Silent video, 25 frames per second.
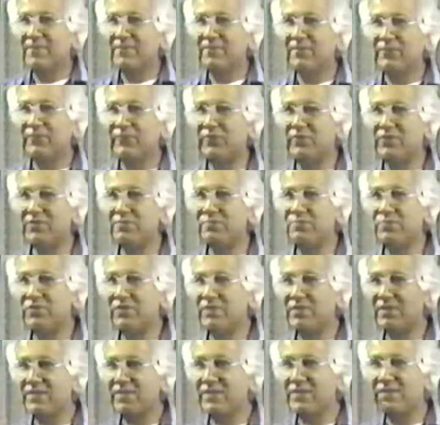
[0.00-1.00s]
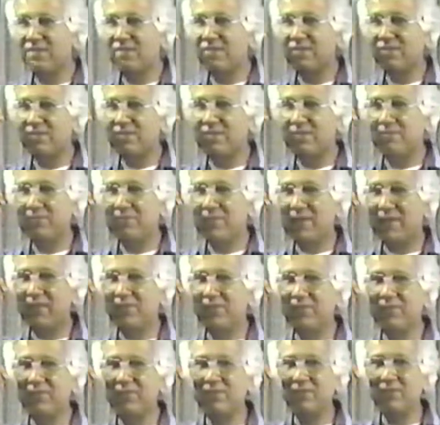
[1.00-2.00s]
the first book,
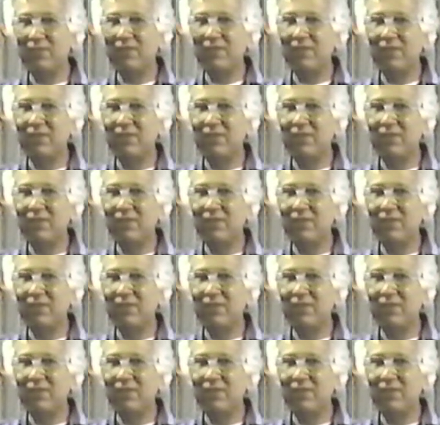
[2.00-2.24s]
Matthew,